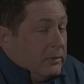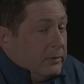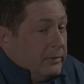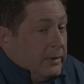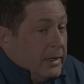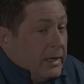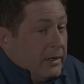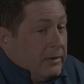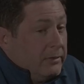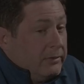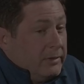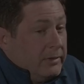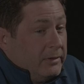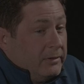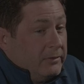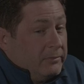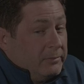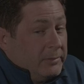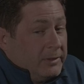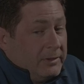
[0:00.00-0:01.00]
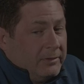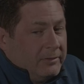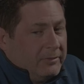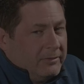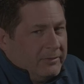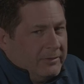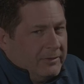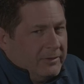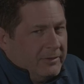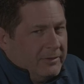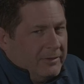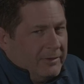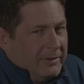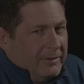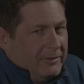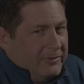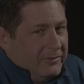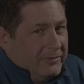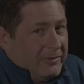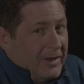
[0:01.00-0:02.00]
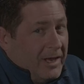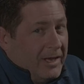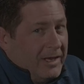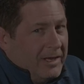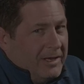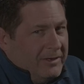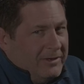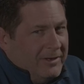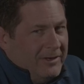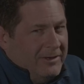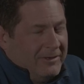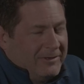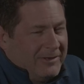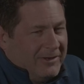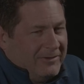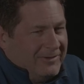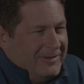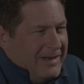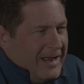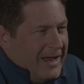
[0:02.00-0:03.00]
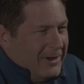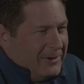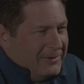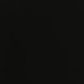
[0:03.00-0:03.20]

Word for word: Oh, nowadays, man, shit, just hide. Because